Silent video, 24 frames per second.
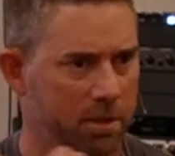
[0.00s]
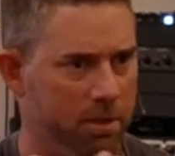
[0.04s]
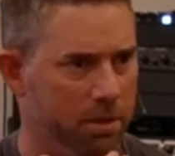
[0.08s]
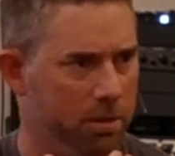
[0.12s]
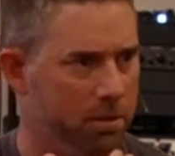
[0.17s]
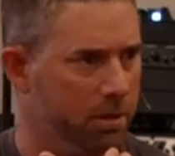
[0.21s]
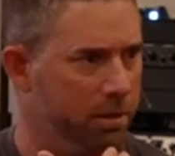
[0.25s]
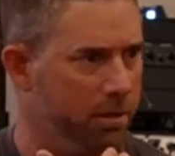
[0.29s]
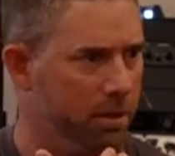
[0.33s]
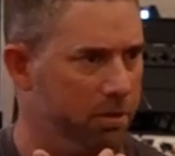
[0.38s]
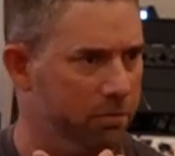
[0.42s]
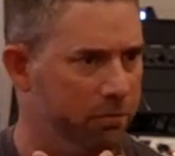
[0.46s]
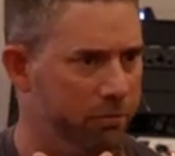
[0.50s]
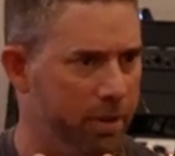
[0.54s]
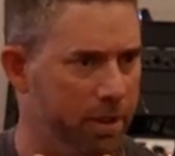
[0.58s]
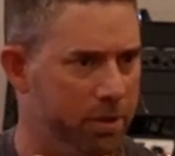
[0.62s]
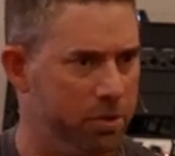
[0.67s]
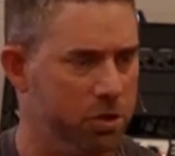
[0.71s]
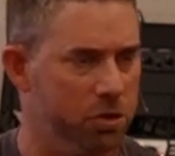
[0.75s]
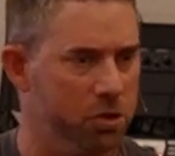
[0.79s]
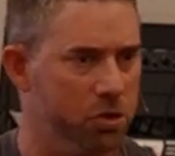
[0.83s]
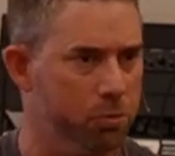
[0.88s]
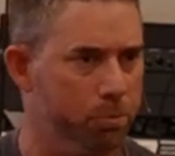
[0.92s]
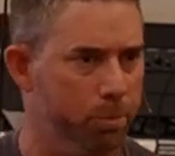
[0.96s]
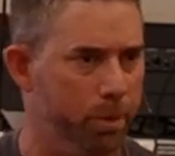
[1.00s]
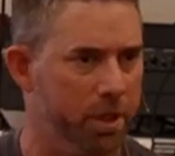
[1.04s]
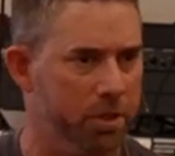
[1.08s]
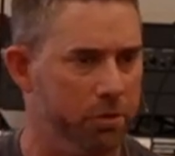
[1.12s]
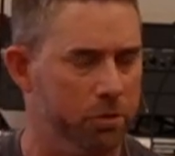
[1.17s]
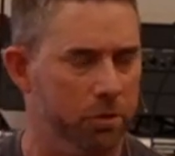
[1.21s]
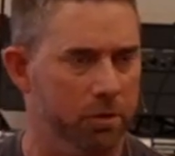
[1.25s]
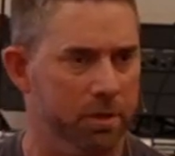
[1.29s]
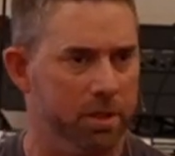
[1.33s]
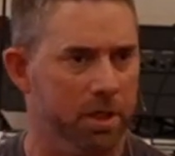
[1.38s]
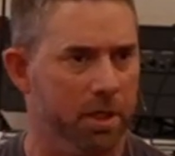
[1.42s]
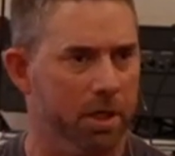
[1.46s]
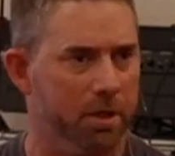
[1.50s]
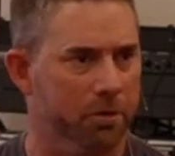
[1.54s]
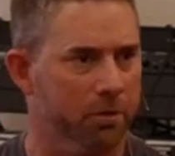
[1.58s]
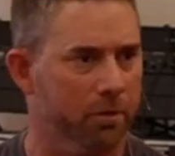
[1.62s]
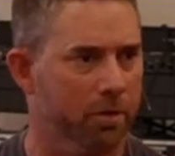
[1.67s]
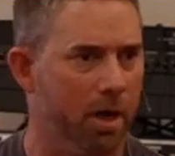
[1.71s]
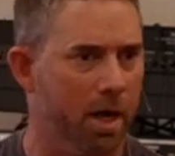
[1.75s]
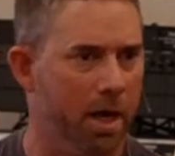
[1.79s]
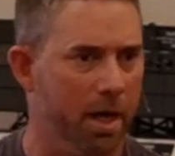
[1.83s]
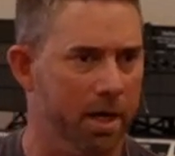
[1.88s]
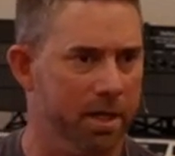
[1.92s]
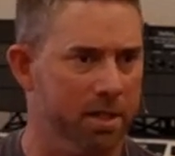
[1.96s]
The, the infection spread to the other
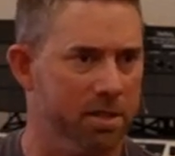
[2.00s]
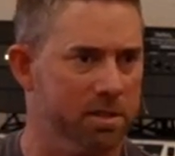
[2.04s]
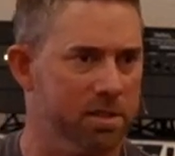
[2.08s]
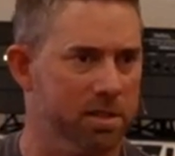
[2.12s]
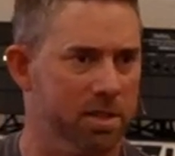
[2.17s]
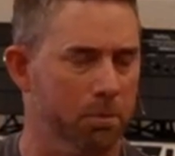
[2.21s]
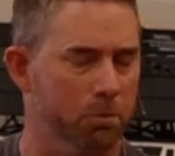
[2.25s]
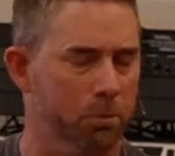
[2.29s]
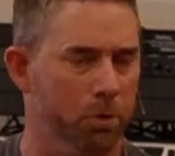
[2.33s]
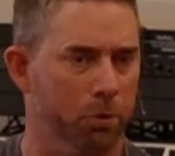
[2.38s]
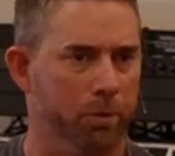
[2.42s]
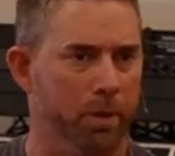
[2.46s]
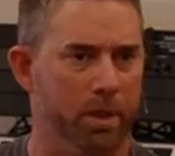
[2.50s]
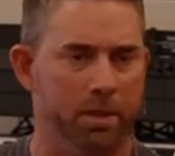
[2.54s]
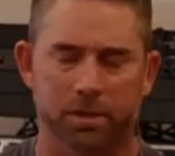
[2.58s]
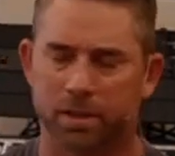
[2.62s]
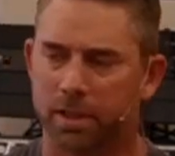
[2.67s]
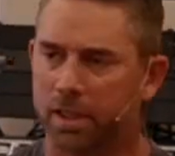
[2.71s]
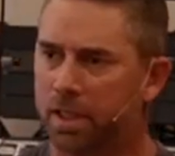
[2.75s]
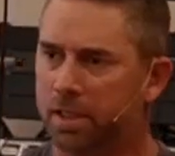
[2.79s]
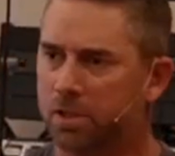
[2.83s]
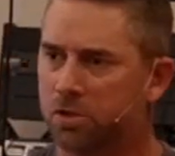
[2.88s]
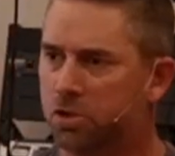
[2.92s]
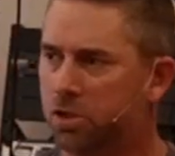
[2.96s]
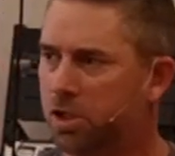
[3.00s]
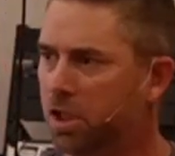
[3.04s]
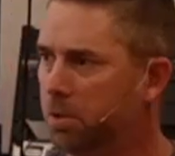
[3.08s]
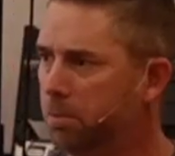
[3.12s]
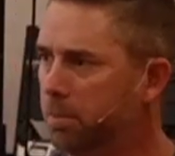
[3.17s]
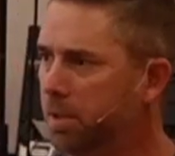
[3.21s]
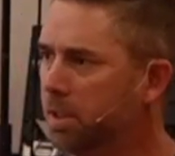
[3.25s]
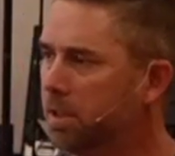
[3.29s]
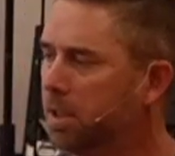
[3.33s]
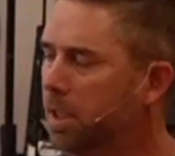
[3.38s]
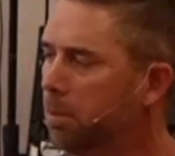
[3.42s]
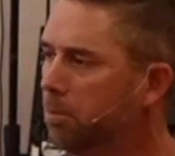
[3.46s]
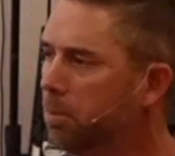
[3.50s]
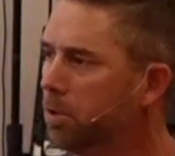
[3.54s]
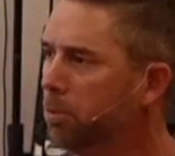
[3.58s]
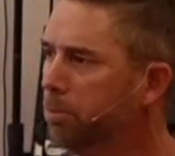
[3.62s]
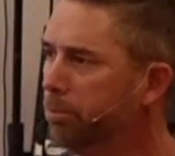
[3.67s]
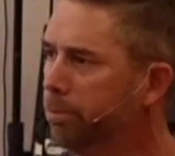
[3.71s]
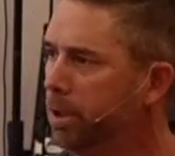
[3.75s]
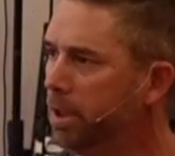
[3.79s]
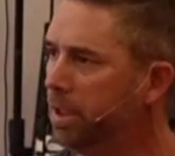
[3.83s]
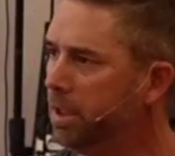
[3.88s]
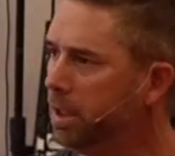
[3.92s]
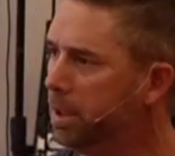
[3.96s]
eye, and somewhere around the age 10 became
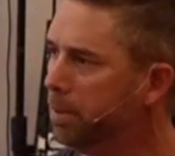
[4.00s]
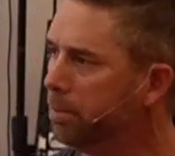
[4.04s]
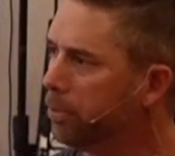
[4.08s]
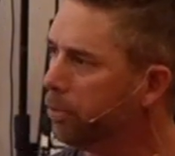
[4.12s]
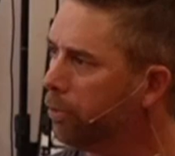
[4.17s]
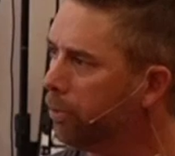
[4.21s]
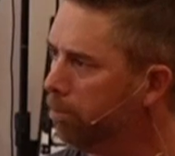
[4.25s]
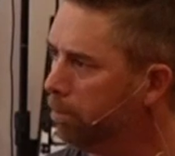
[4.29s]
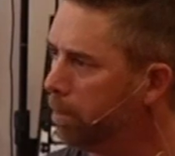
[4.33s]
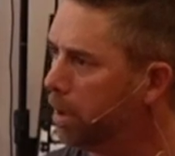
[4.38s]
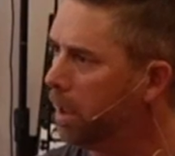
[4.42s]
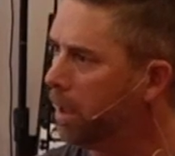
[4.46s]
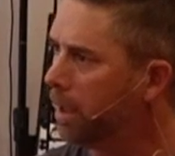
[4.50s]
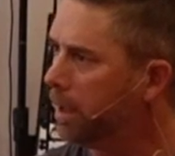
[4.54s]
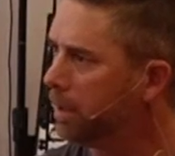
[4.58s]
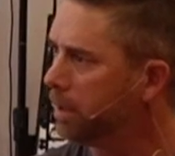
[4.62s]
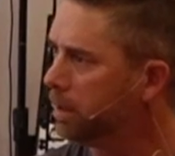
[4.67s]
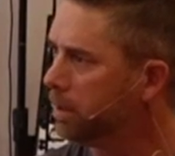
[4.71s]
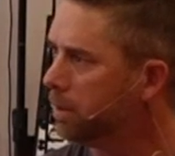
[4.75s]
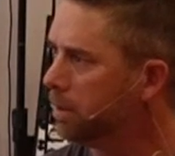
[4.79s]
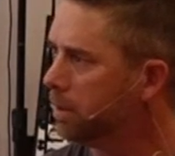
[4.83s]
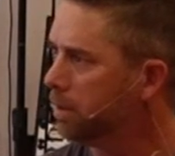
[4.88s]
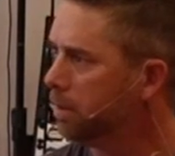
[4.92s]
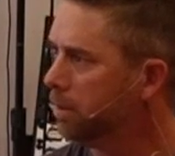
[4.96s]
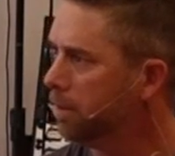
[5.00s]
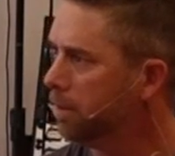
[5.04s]
completely blind.